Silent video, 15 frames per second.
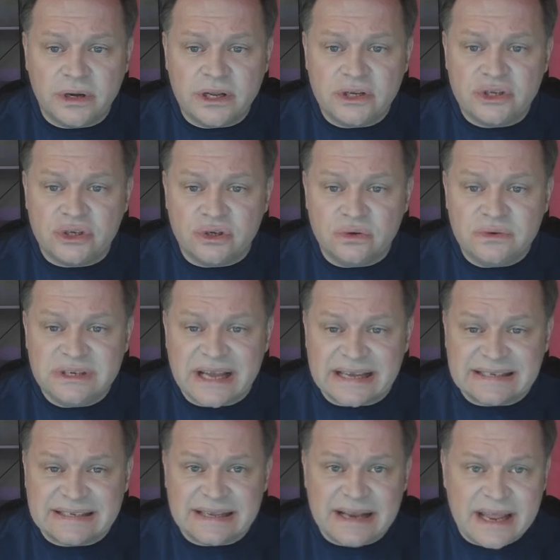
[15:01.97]
to
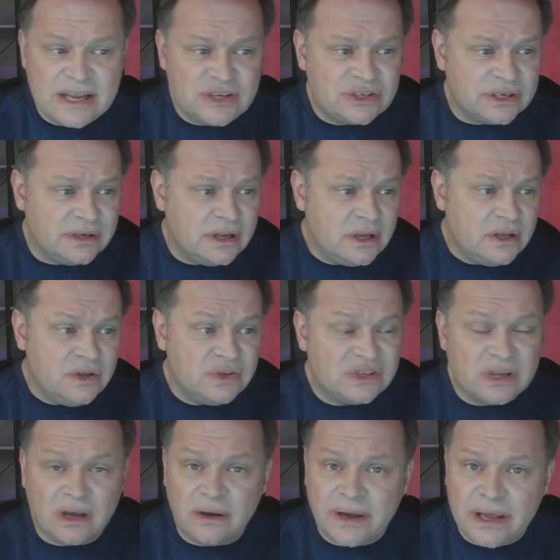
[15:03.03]
destination. You
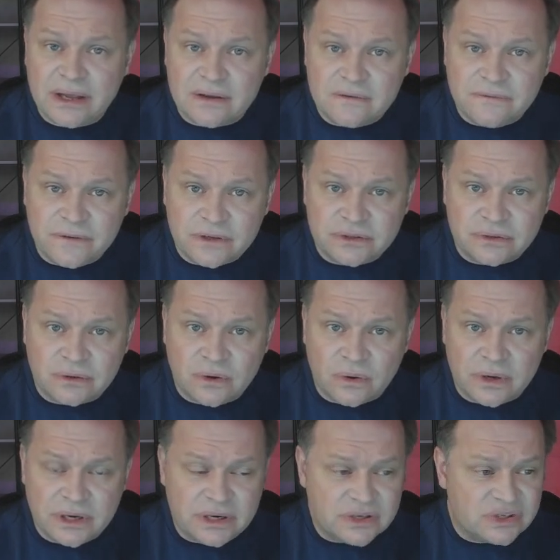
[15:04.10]
saw I can filter
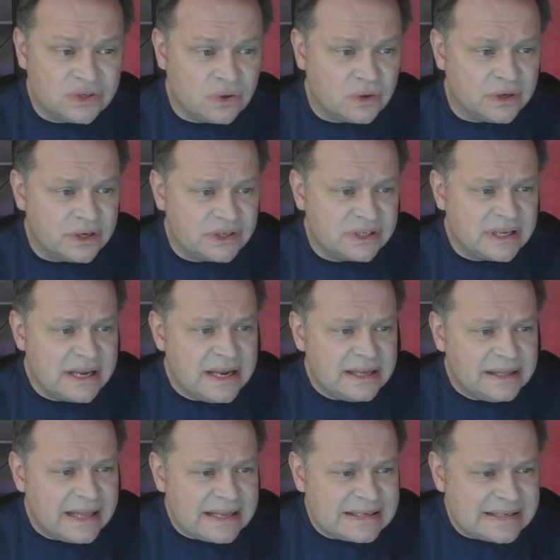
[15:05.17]
according to source.
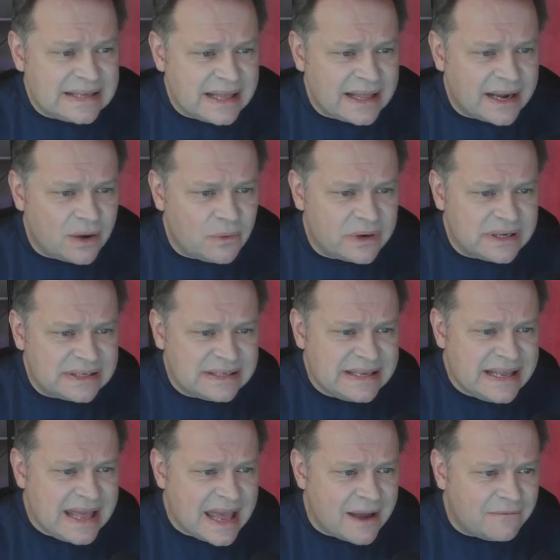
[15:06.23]
Let's say that I want to
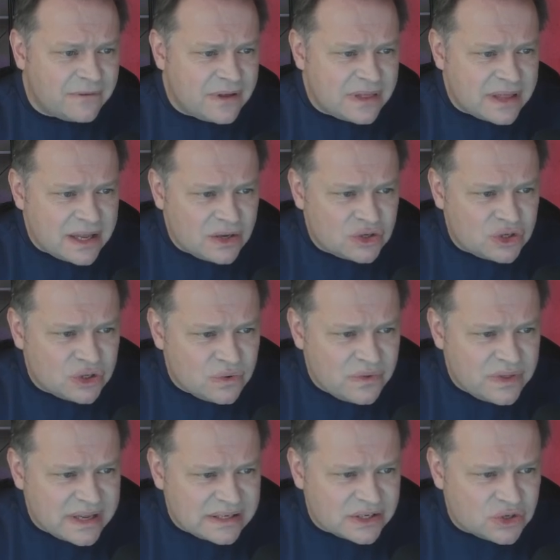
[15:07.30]
see everything to
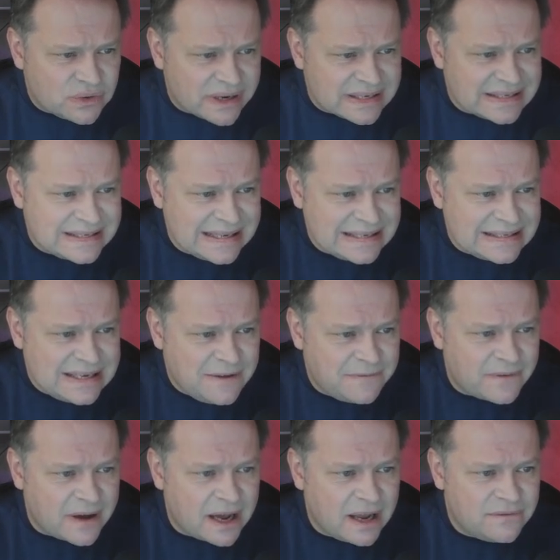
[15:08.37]
this address,
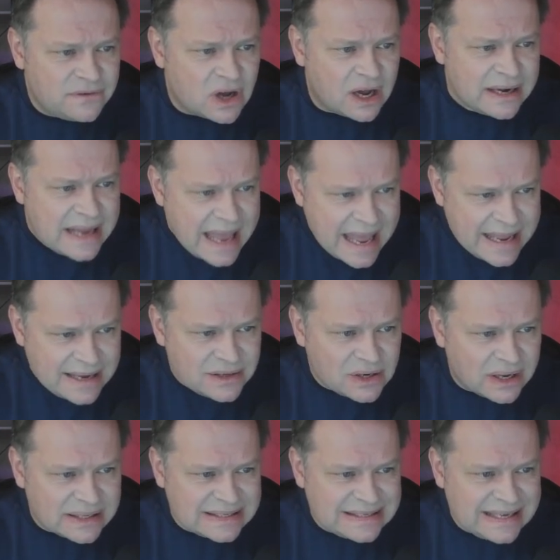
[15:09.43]

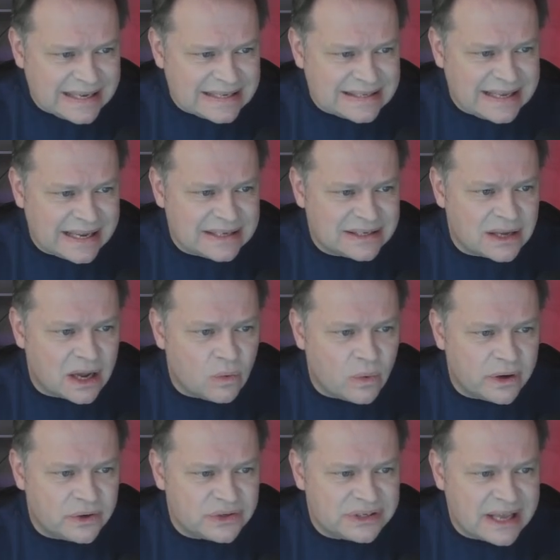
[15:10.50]

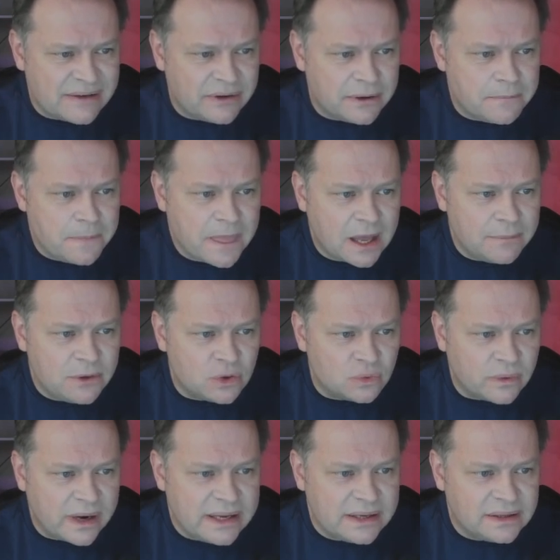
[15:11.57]
65.8.66.107. I'm going to
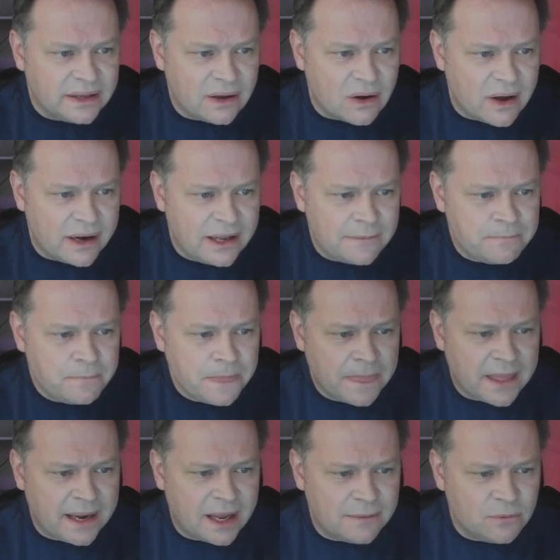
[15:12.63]
right click on it
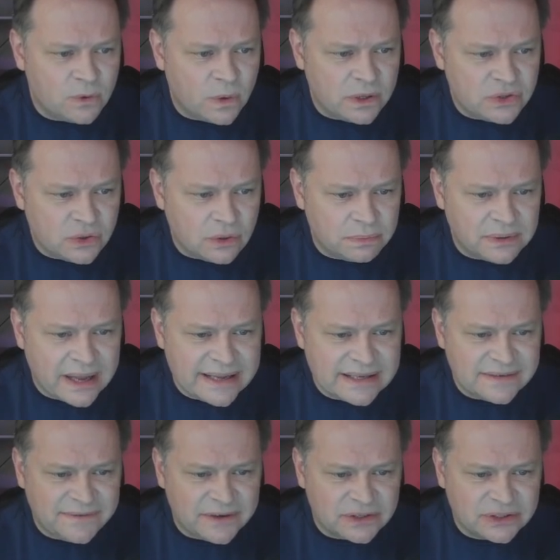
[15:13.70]
and I'm going to apply as
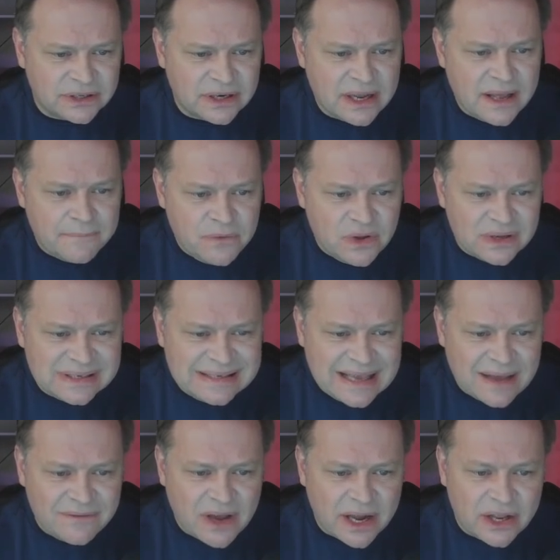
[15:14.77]
filter. You can see
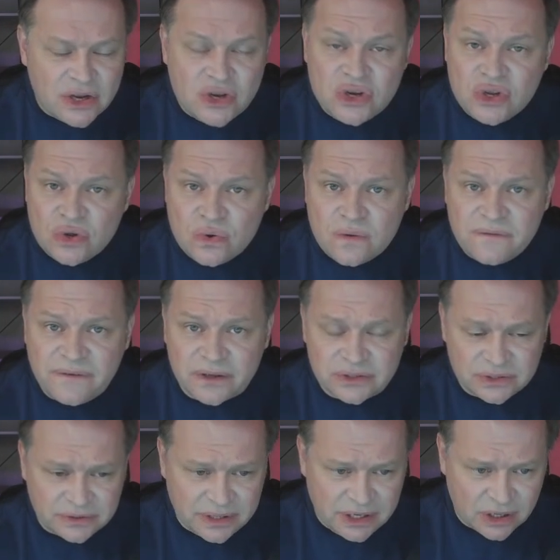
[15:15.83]
I've got a new
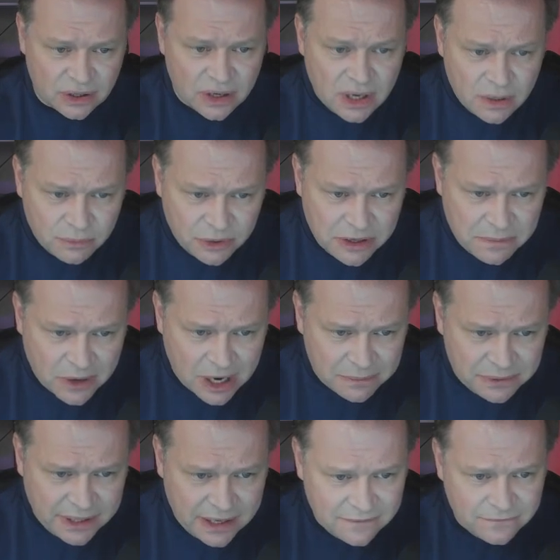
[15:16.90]
filter here
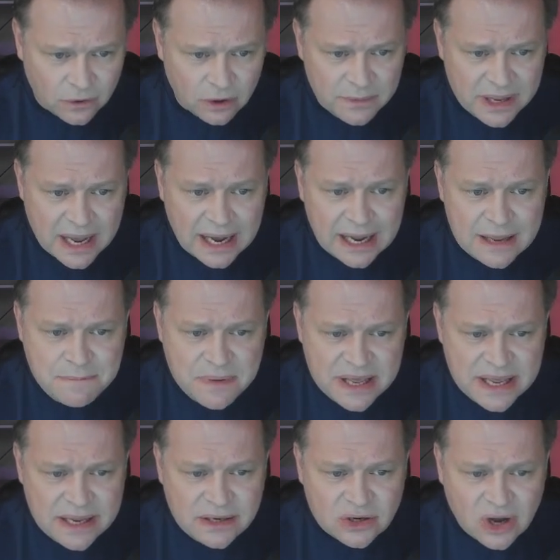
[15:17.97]
pre-populated for me,
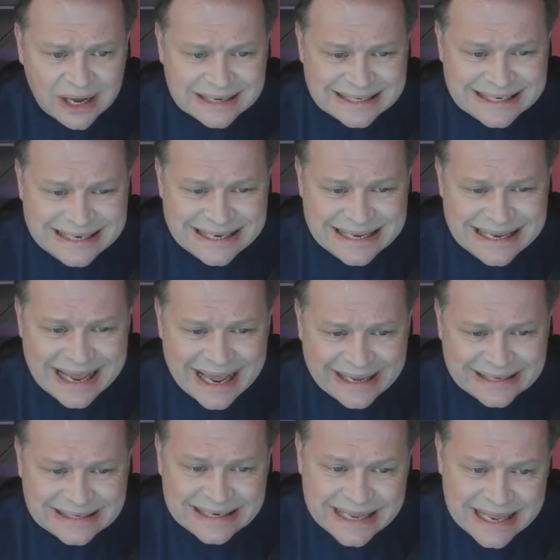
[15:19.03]

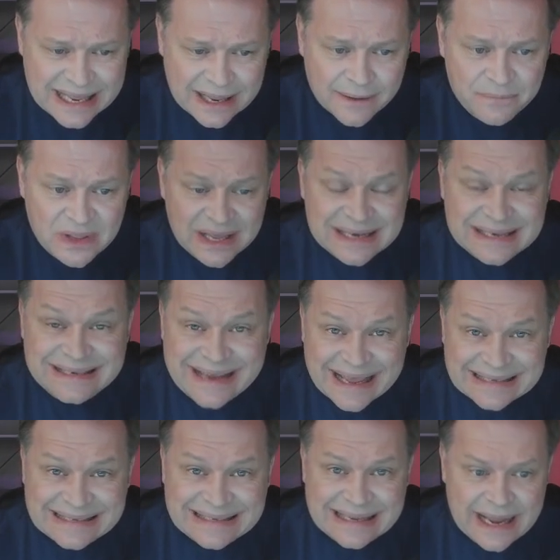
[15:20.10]
IP.dst.
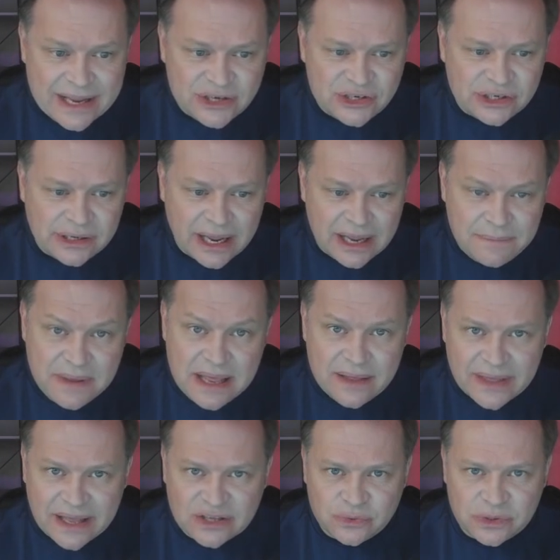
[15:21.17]
Destination IP,
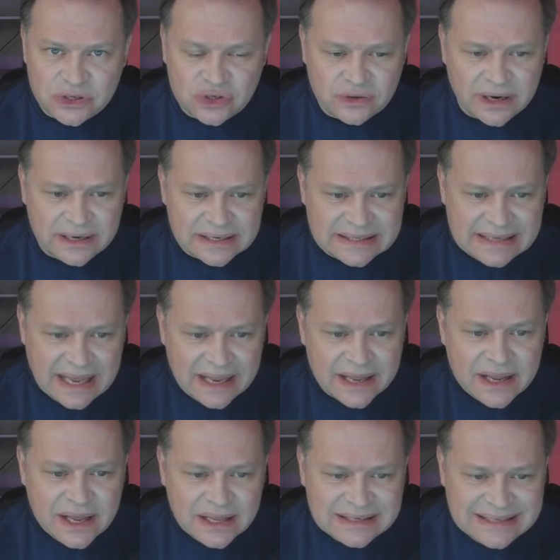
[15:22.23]
that's what it's trying to say,
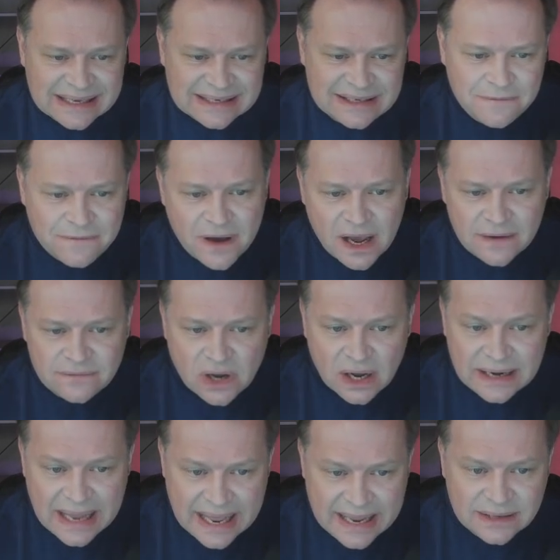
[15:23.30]

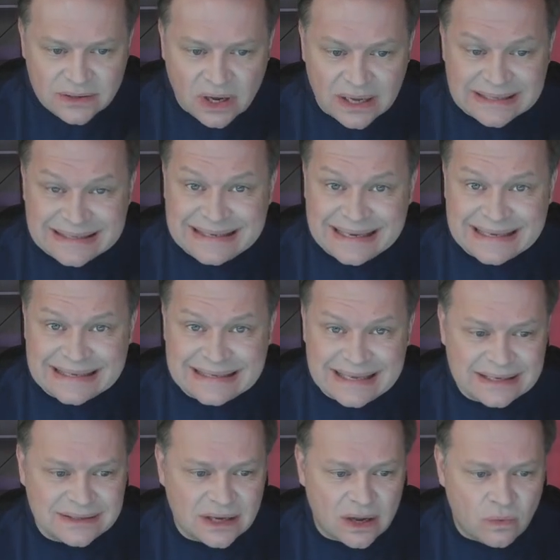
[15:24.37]

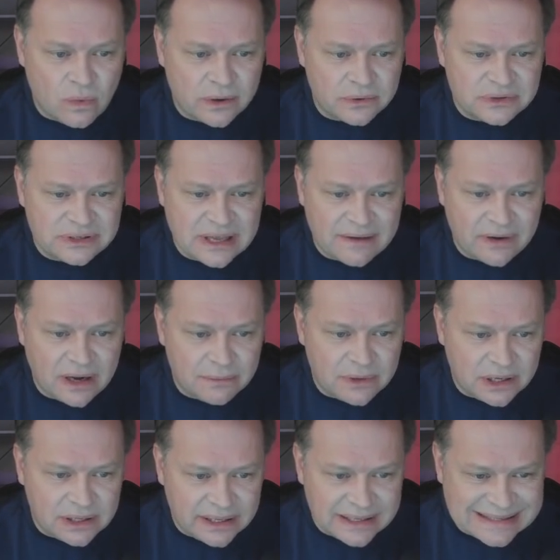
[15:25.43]
65.8.66.107. I'm going to
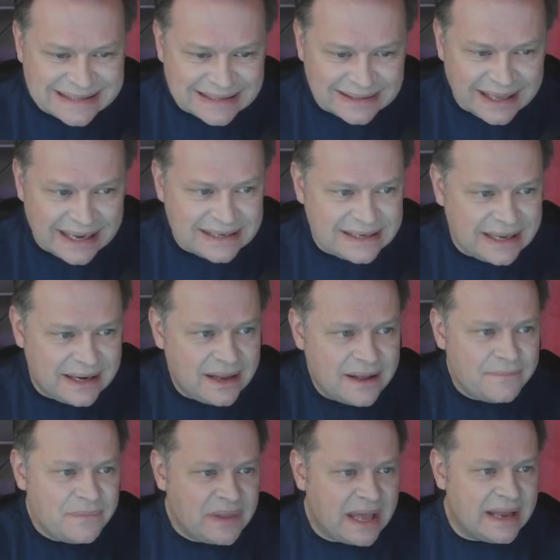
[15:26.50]
click selected,
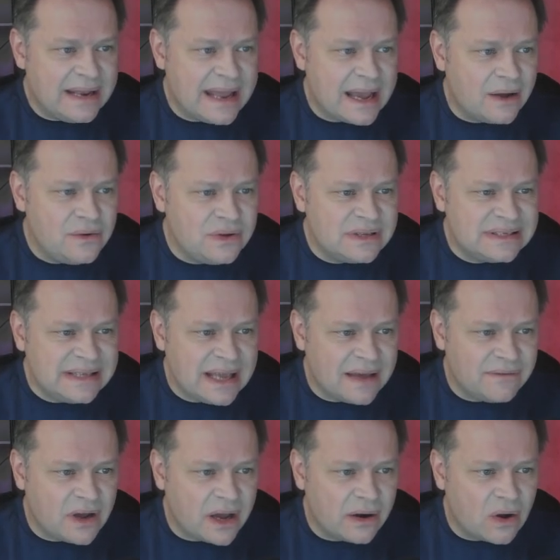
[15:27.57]
and now you can see I've
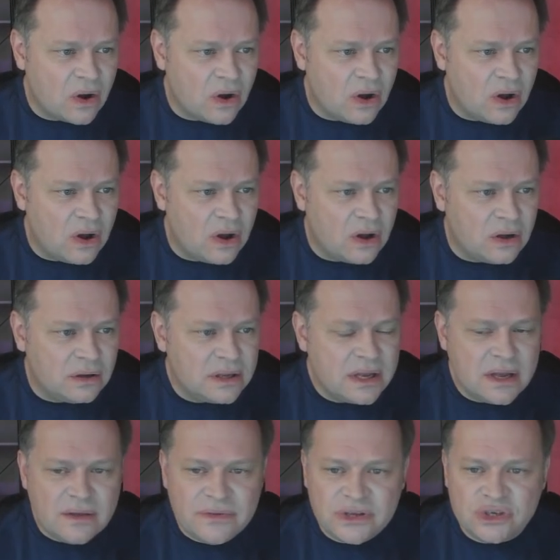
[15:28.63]
got all
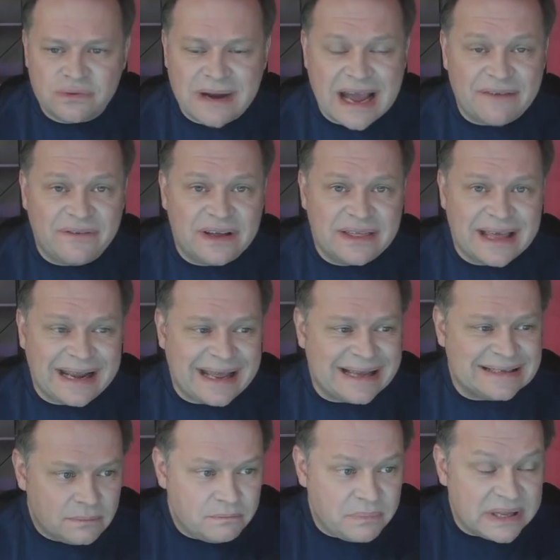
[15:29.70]
the traffic that
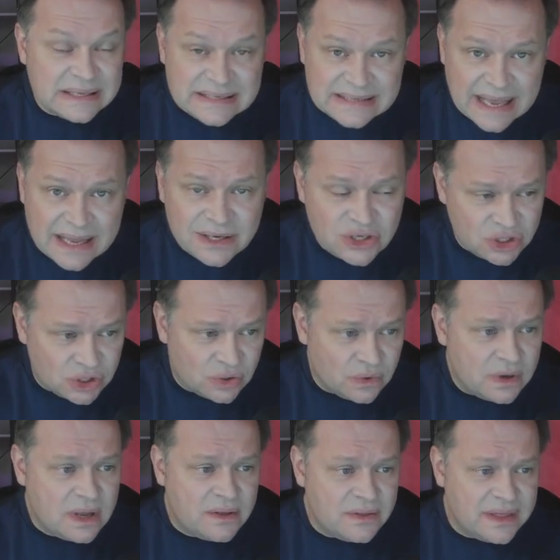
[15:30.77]
has been sent to
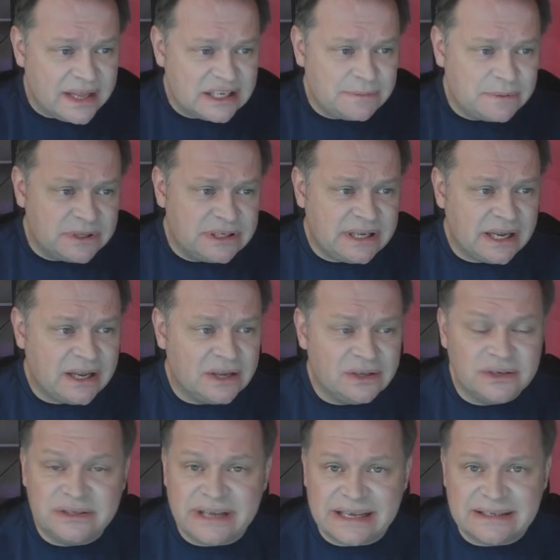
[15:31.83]
this
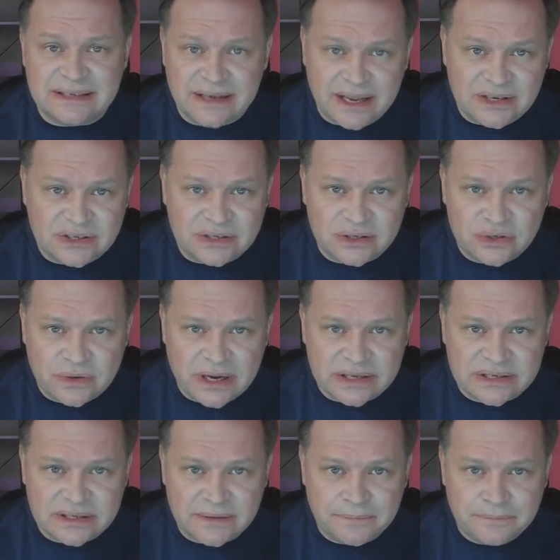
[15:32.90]
particular destination
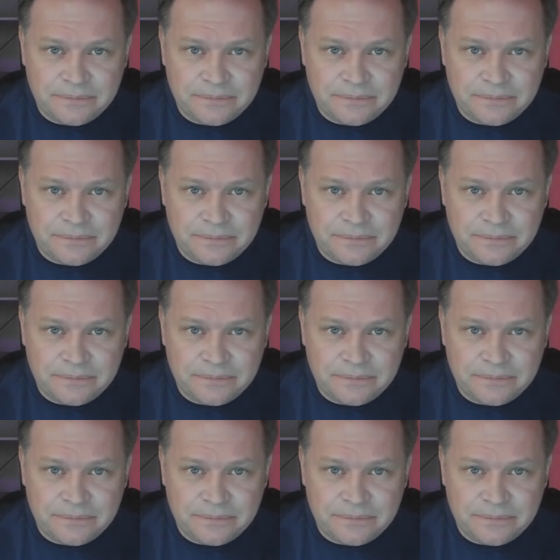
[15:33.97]
address.